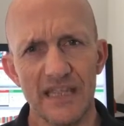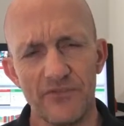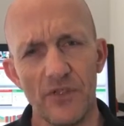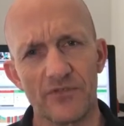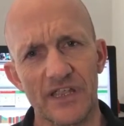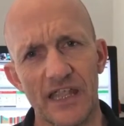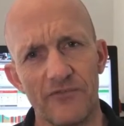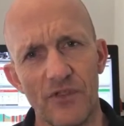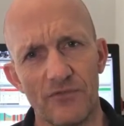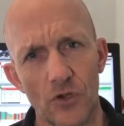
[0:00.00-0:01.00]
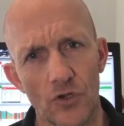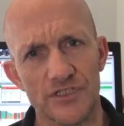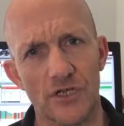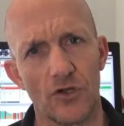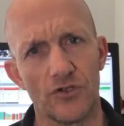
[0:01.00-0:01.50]
If you've
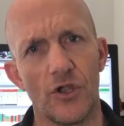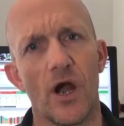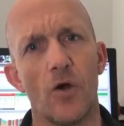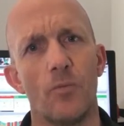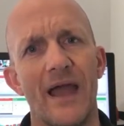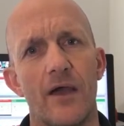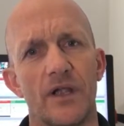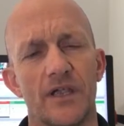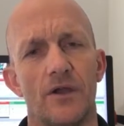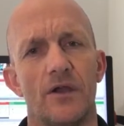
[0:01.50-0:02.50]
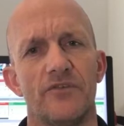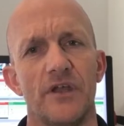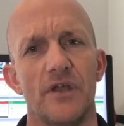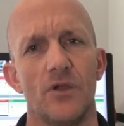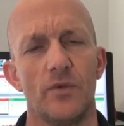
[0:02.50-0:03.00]
looked along your whole power curve
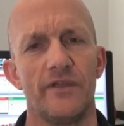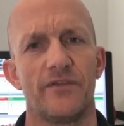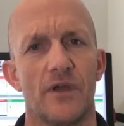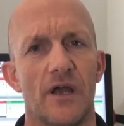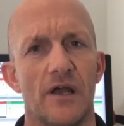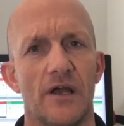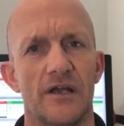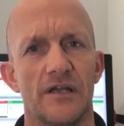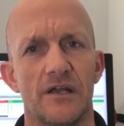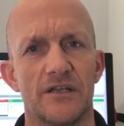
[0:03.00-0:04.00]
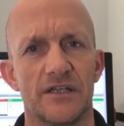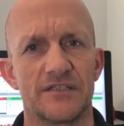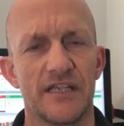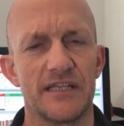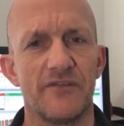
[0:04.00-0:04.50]
with a
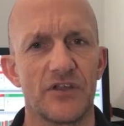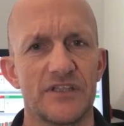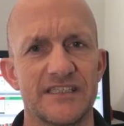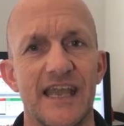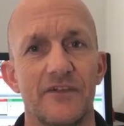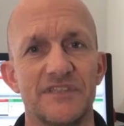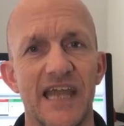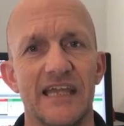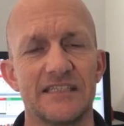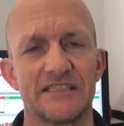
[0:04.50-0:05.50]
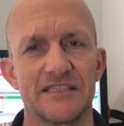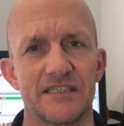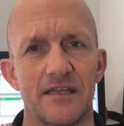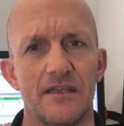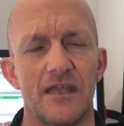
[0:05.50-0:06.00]
significant set of
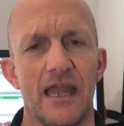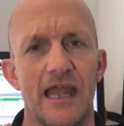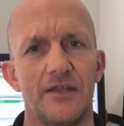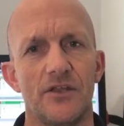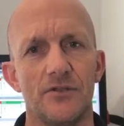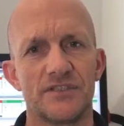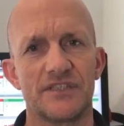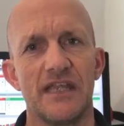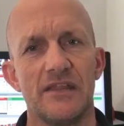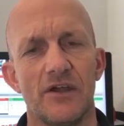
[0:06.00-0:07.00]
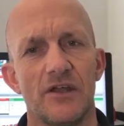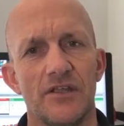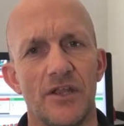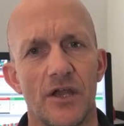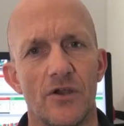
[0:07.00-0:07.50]
tests, and you see that,
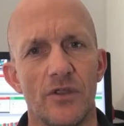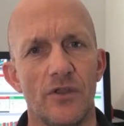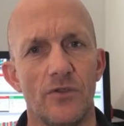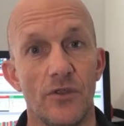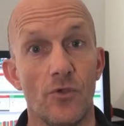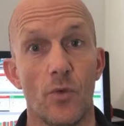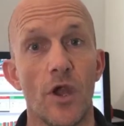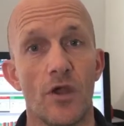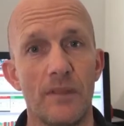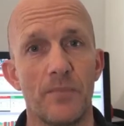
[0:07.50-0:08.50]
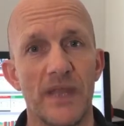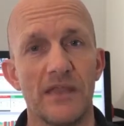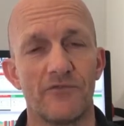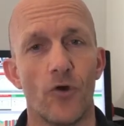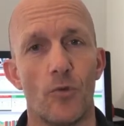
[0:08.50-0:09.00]
you were in
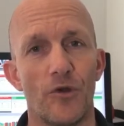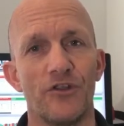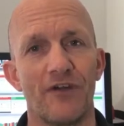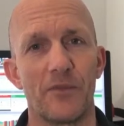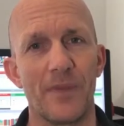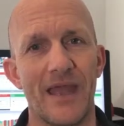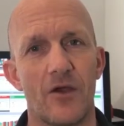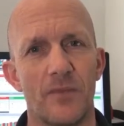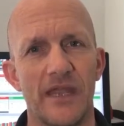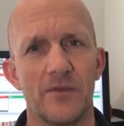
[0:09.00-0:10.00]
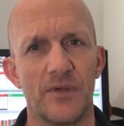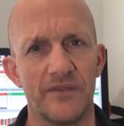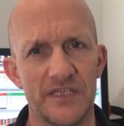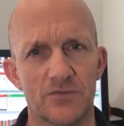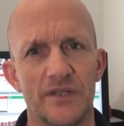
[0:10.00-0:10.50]
peak form on your other power meter,
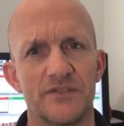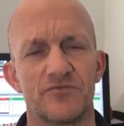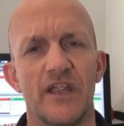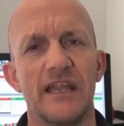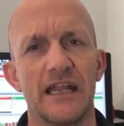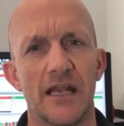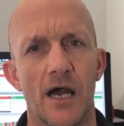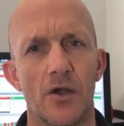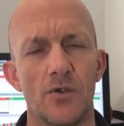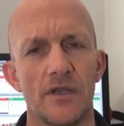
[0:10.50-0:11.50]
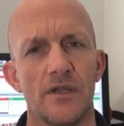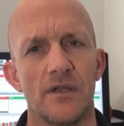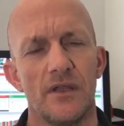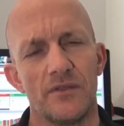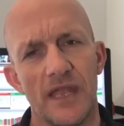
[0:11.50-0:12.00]
but this one's reading low,
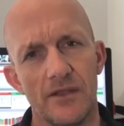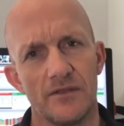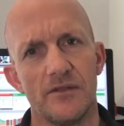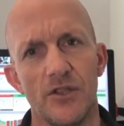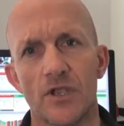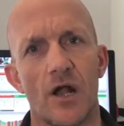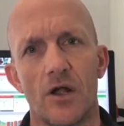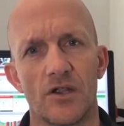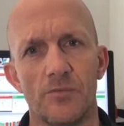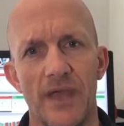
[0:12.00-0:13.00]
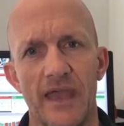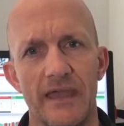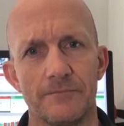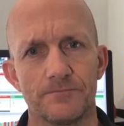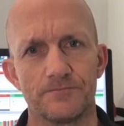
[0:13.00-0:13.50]
then you can't compare.